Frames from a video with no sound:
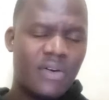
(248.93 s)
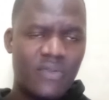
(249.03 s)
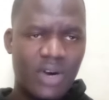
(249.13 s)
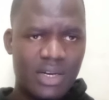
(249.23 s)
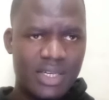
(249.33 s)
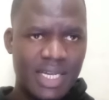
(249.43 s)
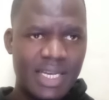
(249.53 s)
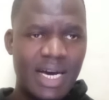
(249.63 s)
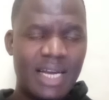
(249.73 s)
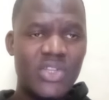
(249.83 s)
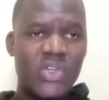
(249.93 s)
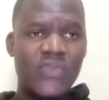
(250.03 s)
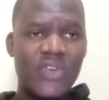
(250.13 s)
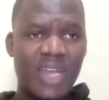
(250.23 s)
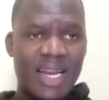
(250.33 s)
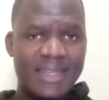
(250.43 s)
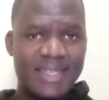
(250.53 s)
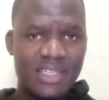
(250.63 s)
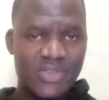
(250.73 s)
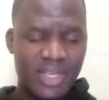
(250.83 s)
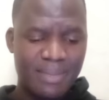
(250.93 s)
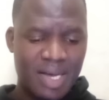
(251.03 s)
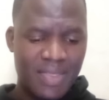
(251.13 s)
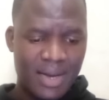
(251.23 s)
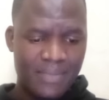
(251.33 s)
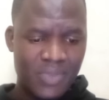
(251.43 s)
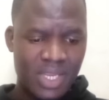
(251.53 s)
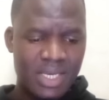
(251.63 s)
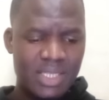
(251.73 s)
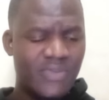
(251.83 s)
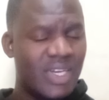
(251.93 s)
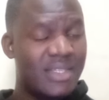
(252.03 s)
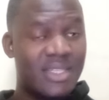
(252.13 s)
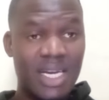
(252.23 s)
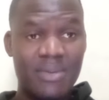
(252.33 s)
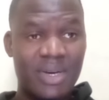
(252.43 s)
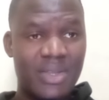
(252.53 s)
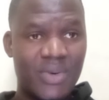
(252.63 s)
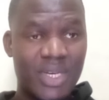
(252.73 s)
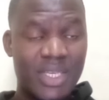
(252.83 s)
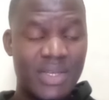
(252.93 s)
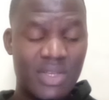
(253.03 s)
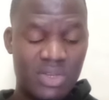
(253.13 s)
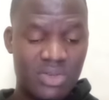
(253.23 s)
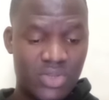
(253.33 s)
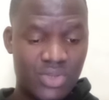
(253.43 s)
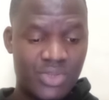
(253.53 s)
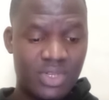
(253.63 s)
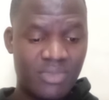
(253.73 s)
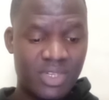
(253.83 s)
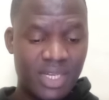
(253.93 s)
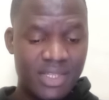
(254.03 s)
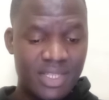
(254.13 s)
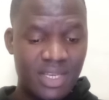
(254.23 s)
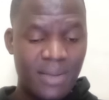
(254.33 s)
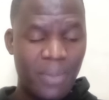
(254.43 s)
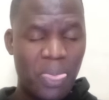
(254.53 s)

Found dead and you've even listened to the mother. It's very sad by the way. So traumatizing.